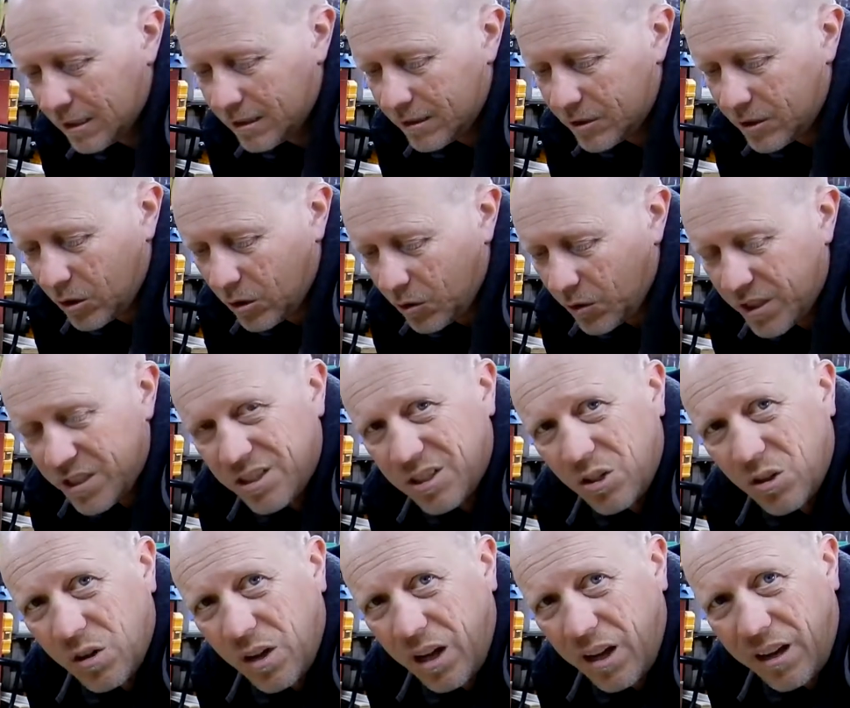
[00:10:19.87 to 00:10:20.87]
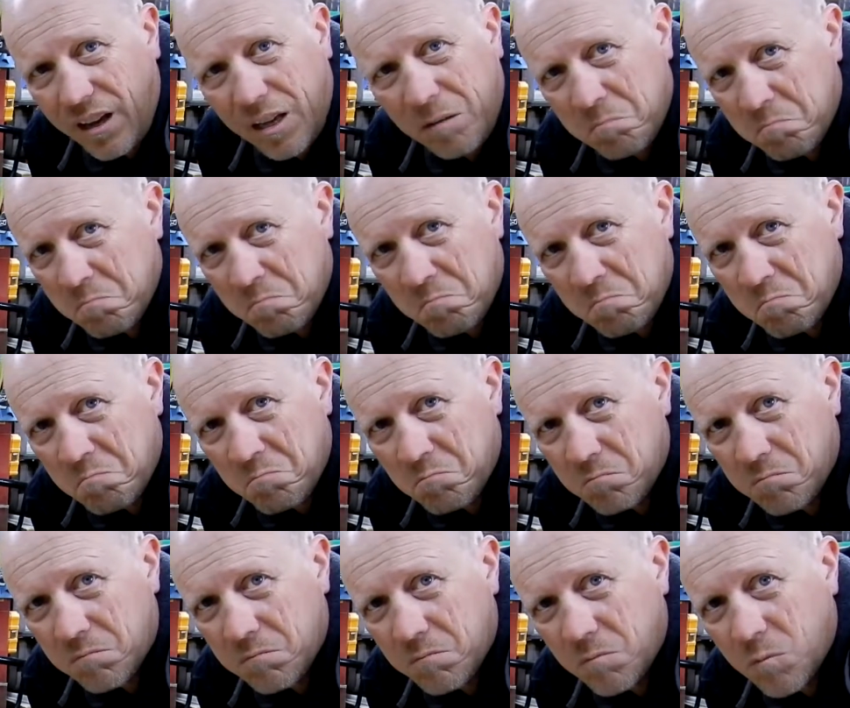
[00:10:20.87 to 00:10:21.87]
So this little guy
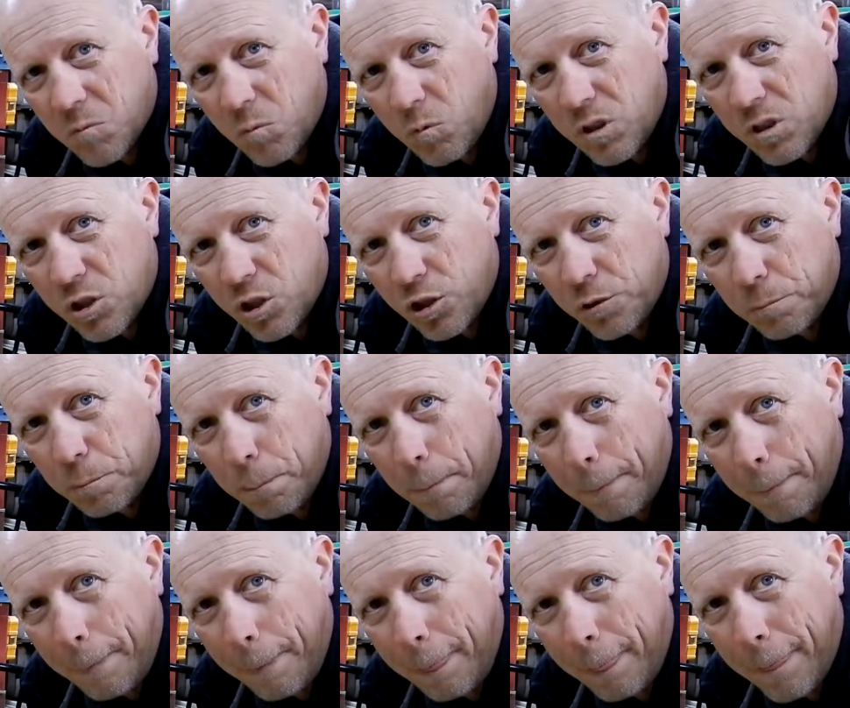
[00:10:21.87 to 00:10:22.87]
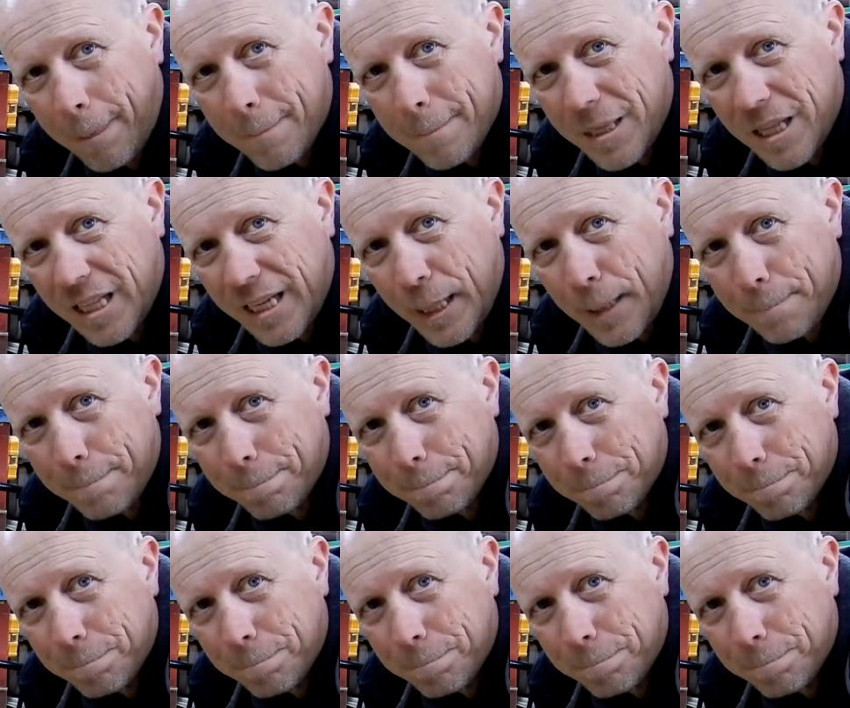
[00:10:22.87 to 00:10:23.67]
runs good. I like it.